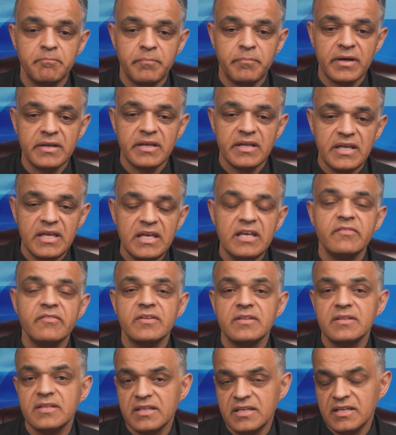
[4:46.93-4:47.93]
but
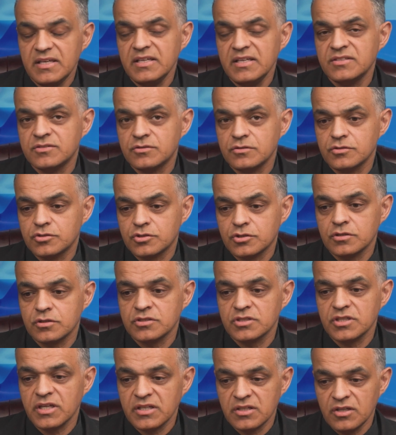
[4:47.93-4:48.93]
even the Eastern
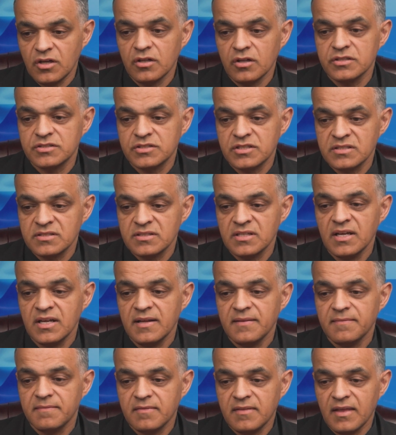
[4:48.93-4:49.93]
Church acknowledges
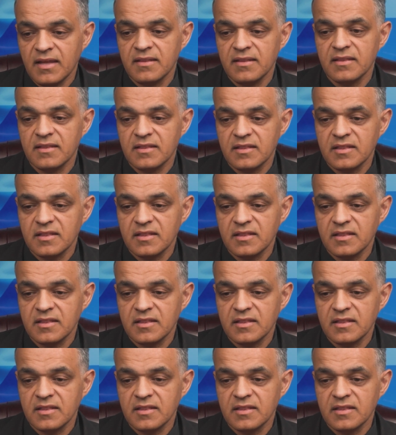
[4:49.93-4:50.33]
that